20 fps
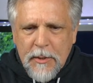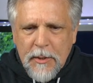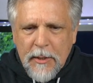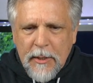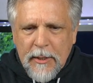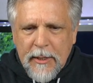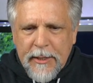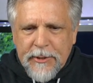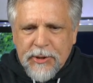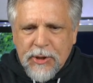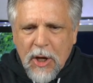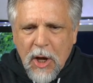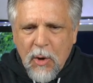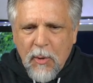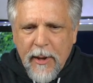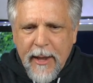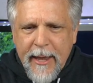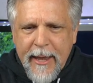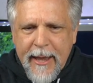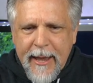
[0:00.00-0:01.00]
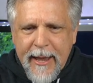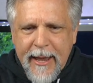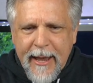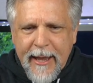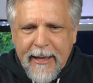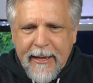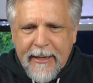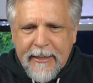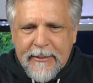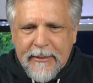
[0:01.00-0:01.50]
let's go
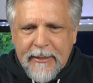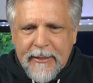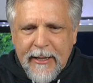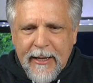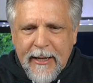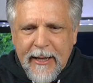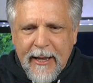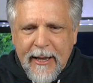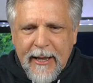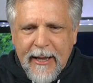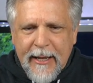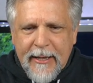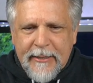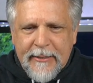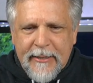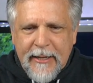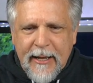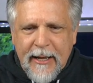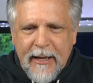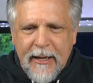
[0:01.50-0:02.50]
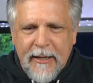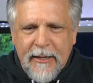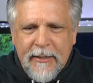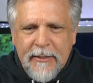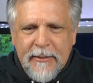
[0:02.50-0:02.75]
ahead and uh,